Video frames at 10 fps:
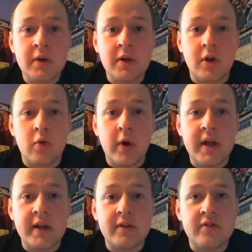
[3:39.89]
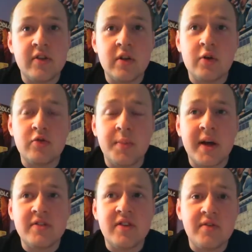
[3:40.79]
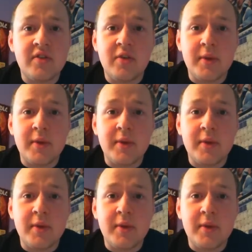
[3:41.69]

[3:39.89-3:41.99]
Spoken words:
You know, waiting until it was about 70